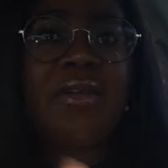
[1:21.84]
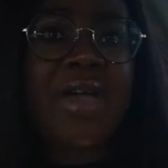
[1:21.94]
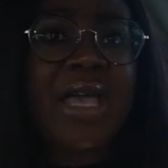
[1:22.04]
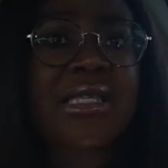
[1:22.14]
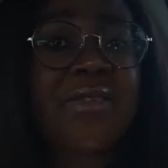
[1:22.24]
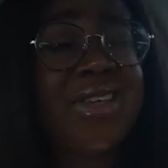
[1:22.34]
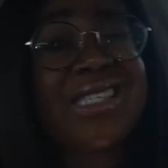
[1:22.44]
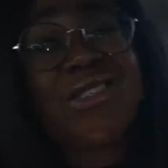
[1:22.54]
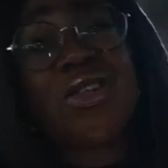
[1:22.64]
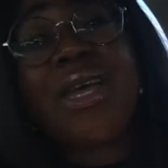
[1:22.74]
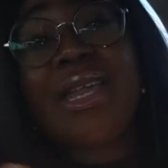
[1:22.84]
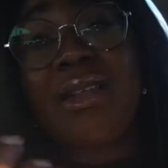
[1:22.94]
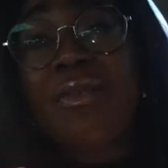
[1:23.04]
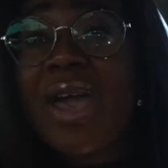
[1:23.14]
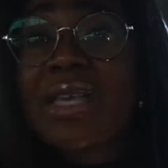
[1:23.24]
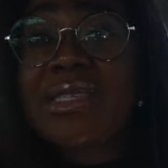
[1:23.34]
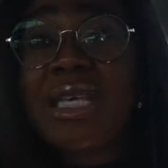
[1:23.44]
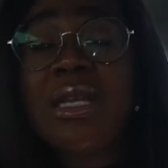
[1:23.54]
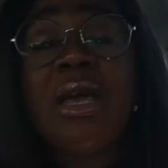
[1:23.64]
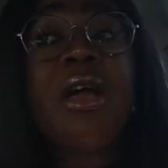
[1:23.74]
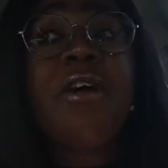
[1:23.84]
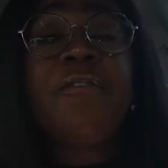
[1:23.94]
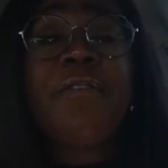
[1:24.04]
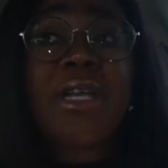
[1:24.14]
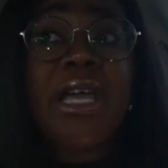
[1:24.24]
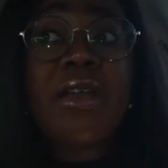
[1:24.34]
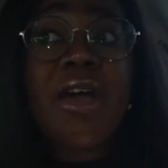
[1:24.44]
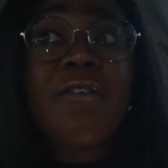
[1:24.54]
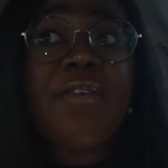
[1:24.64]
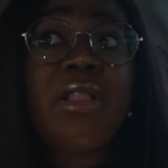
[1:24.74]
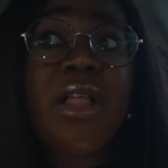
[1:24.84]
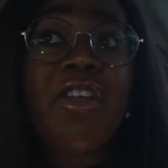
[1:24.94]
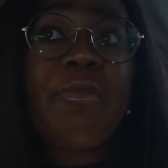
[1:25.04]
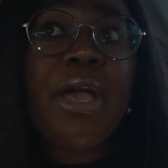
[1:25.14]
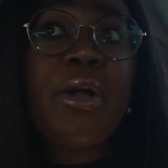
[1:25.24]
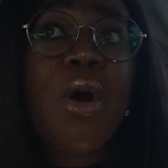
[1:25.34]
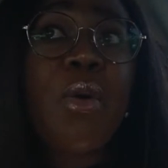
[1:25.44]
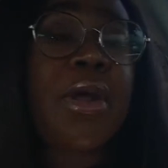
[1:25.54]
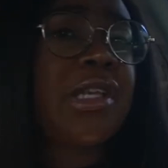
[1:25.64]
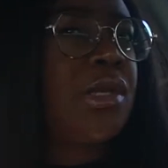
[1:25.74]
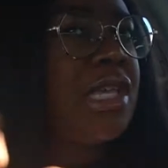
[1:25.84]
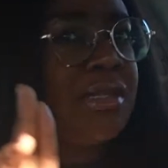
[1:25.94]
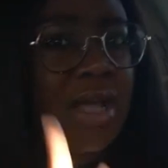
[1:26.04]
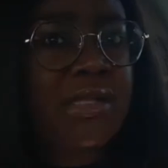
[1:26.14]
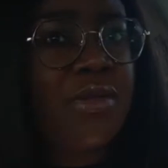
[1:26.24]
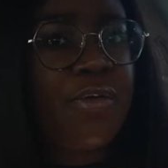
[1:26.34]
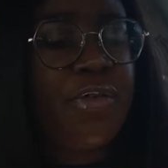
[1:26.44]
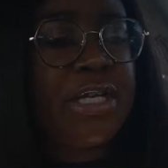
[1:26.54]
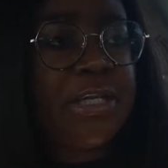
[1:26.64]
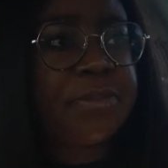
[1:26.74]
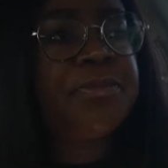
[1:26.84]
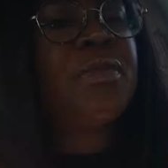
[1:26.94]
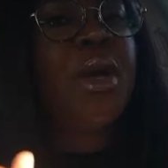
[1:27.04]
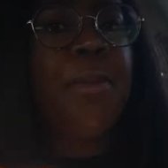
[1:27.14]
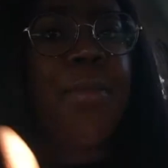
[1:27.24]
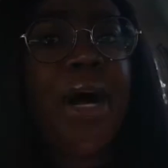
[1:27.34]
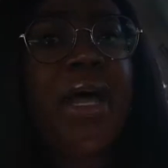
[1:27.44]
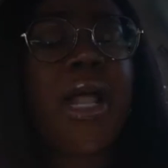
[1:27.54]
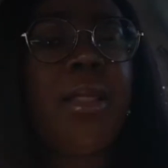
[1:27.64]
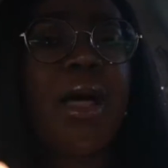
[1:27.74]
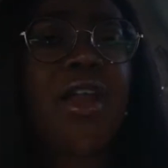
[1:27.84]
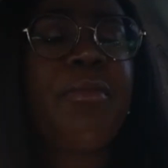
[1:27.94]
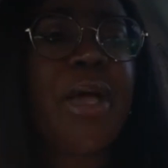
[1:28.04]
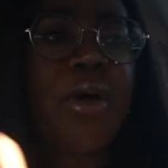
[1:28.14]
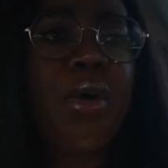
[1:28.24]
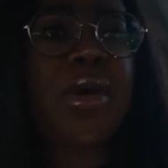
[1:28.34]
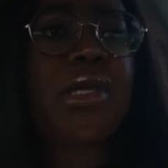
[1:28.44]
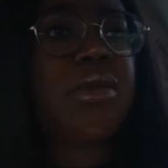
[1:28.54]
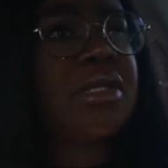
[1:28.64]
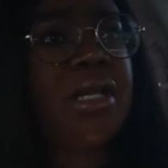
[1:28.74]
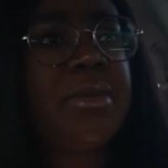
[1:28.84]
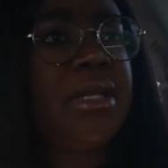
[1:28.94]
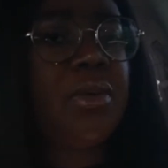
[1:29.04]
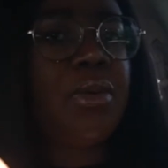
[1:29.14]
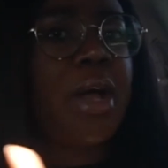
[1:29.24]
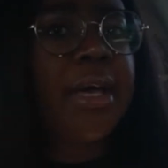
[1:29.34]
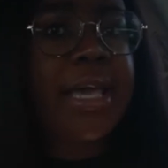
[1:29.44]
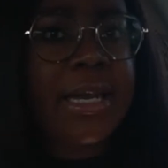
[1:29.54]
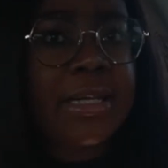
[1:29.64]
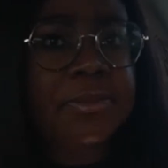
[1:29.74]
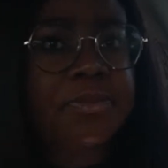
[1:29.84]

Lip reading: the vaccine versus not getting the vaccine. Funny enough, a lot of my co-workers, it's not so funny, but a lot of my co-workers were telling me they will not get it.